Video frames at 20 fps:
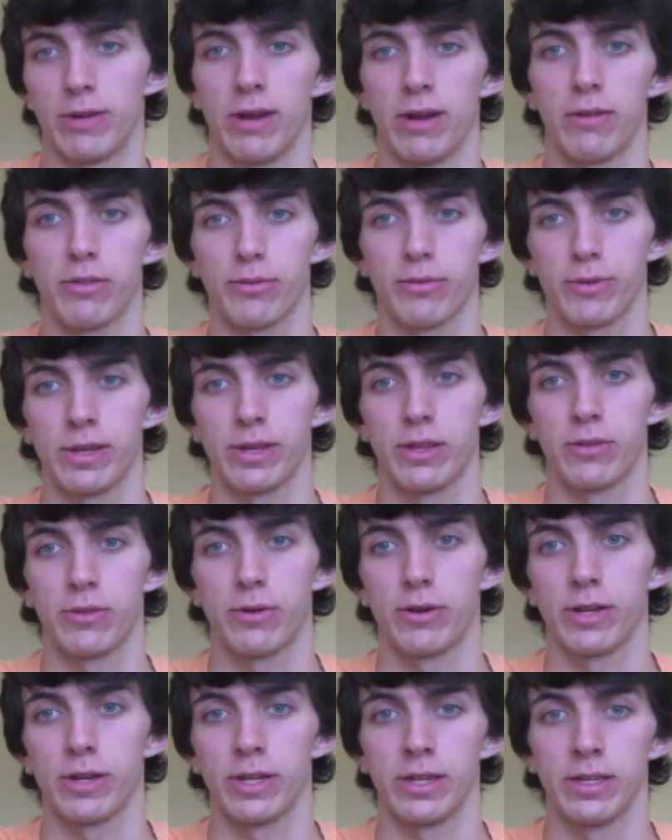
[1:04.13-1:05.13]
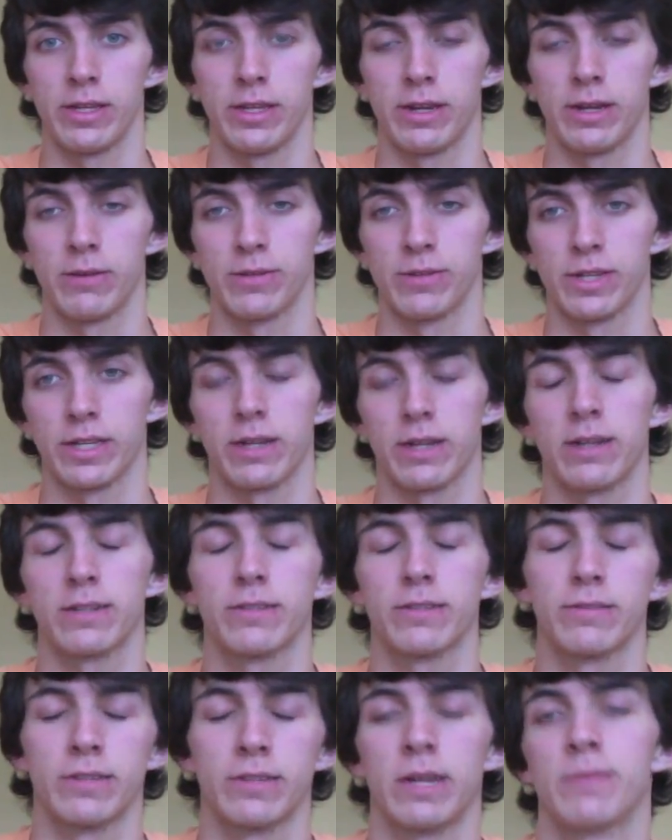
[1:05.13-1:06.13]
around 3:30, and then I was like, oh
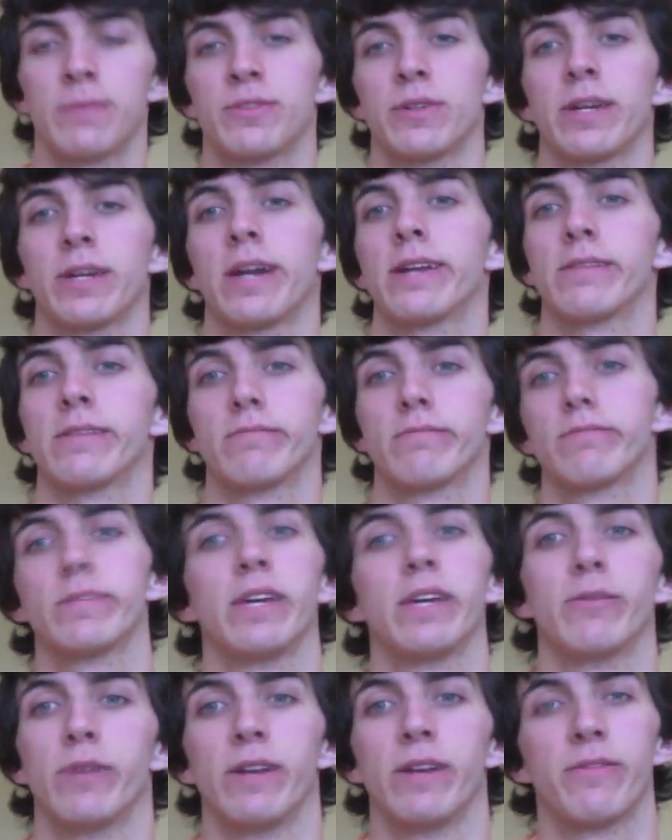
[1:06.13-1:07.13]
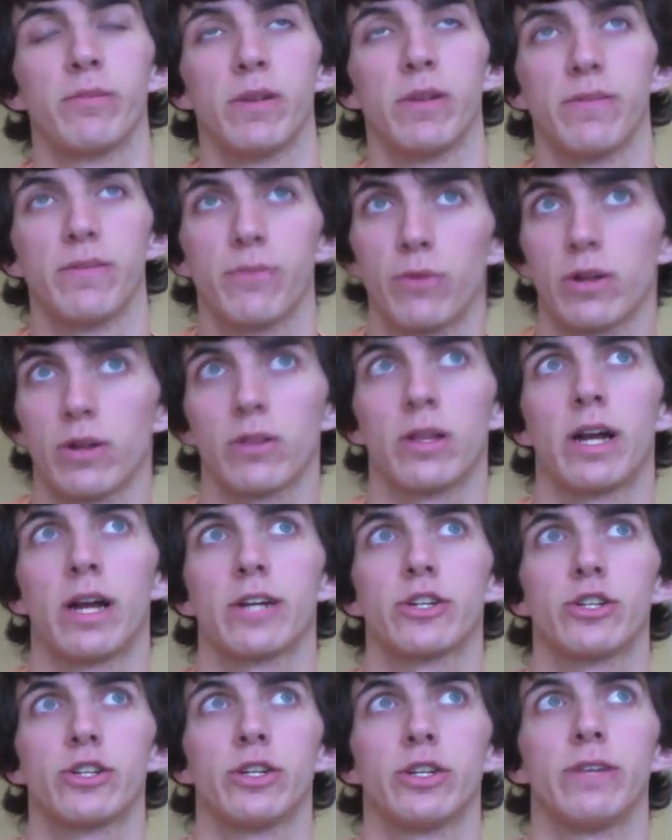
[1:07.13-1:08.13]
crap, so I gotta get ready for my 4 o'clock
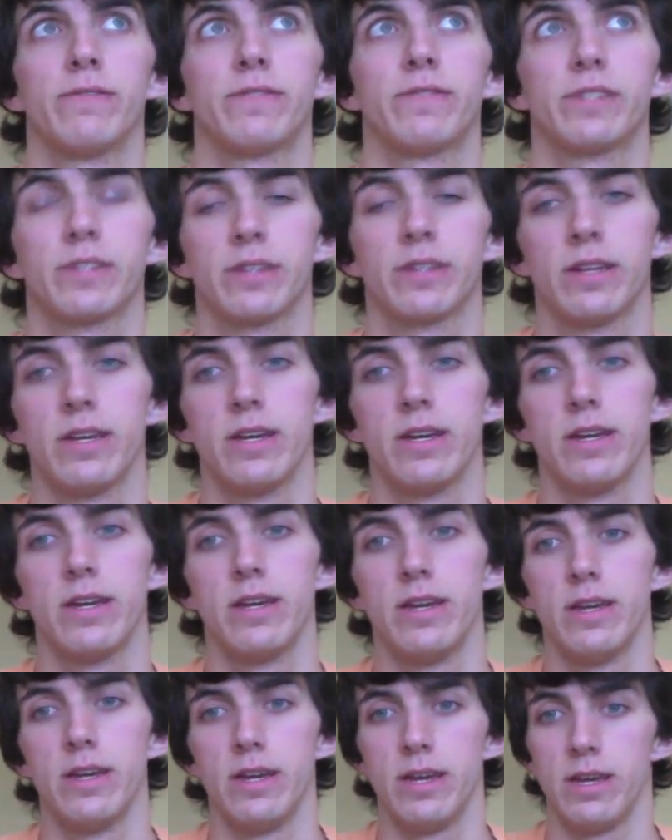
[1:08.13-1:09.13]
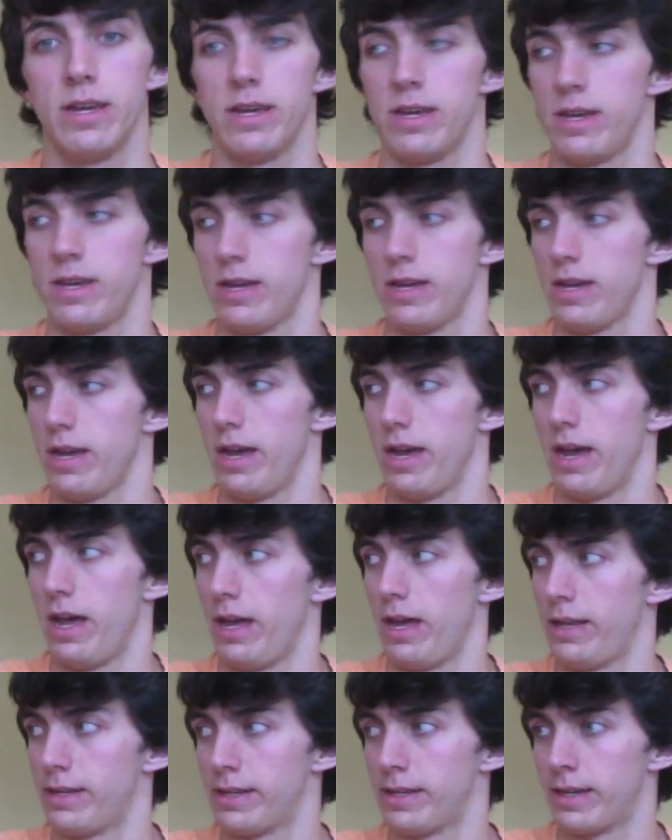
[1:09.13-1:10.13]
shift.
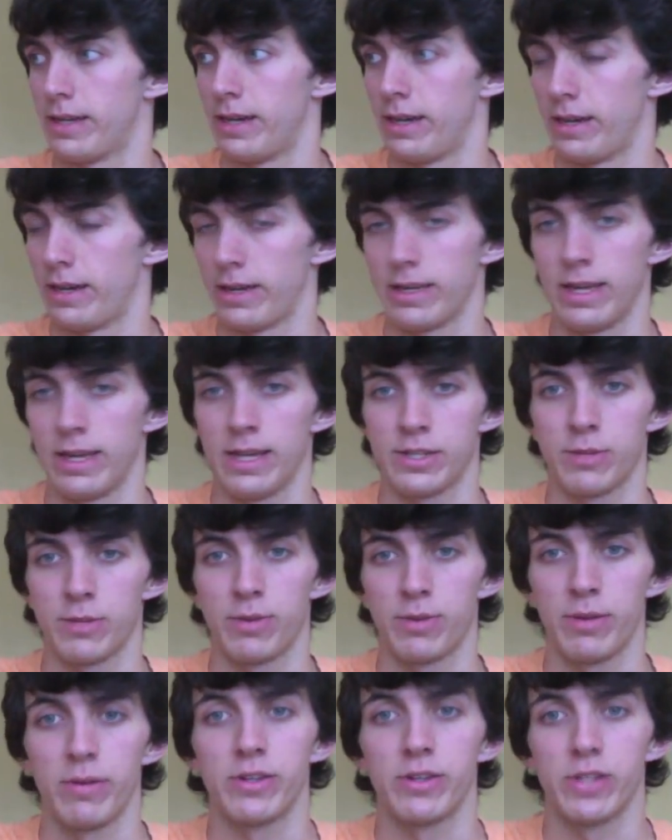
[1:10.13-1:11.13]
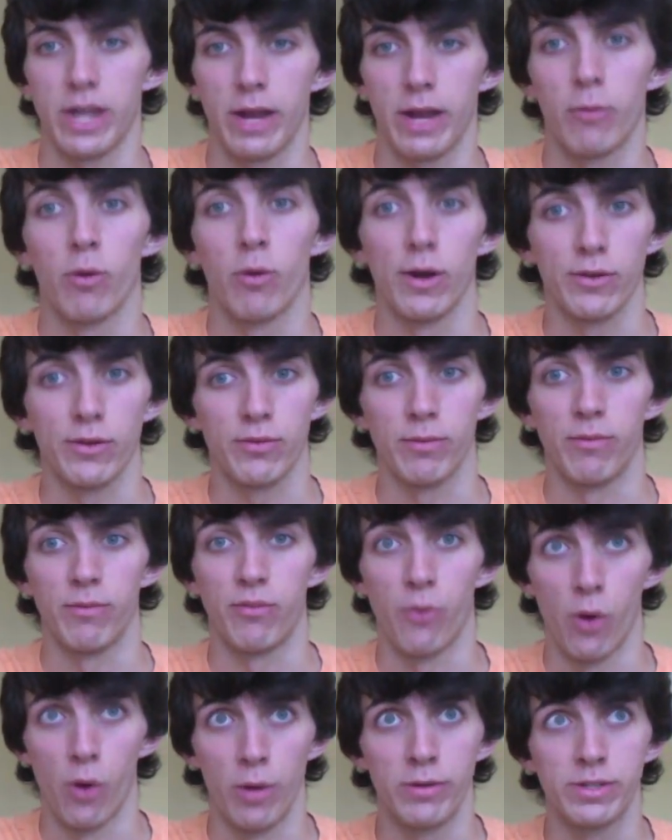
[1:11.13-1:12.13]
And yeah, so pretty much then I worked from
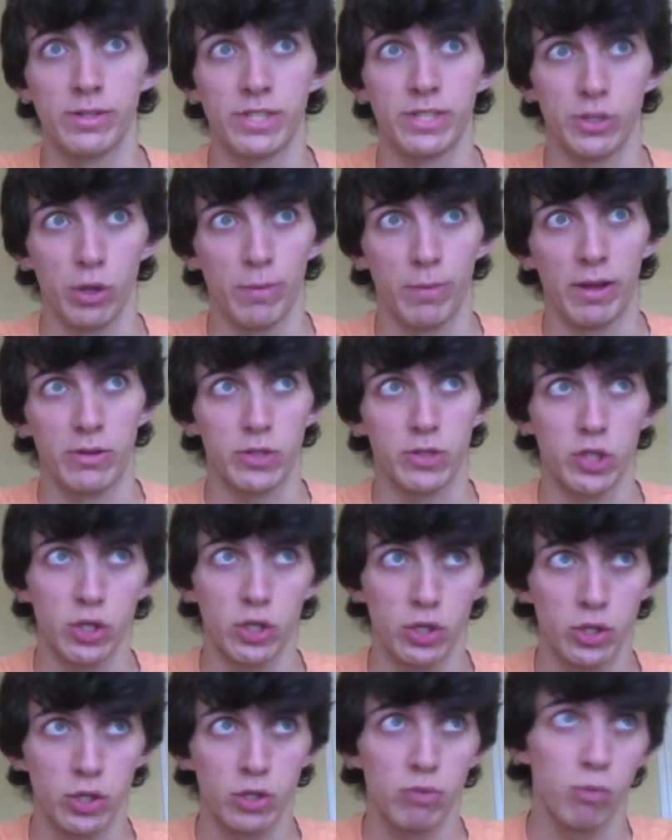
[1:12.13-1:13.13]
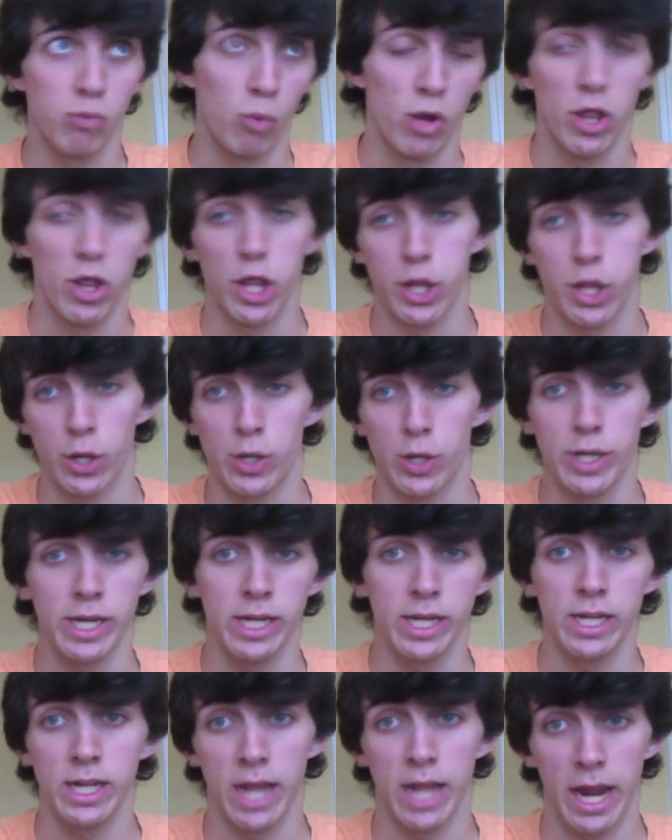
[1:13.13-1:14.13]
4 till about
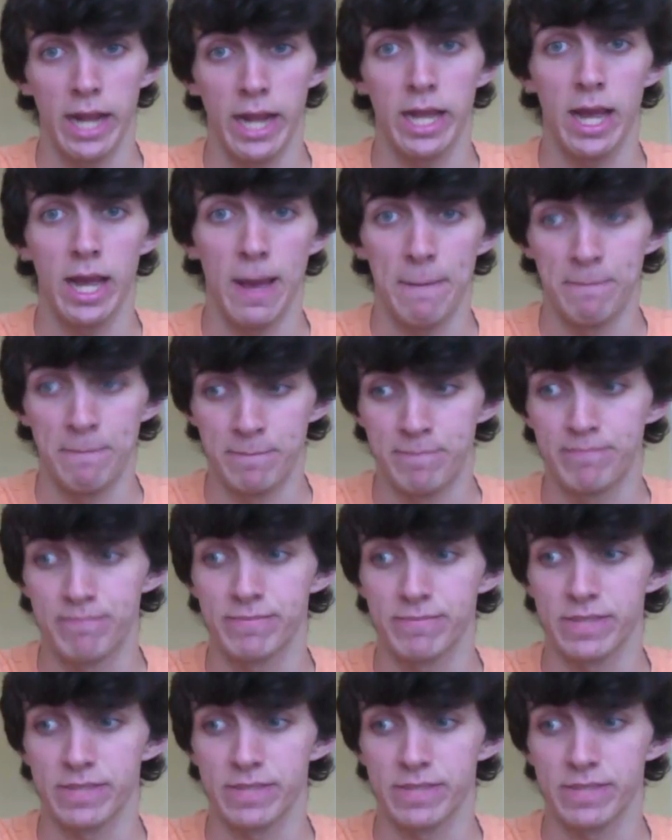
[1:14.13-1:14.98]
1:30 a.m.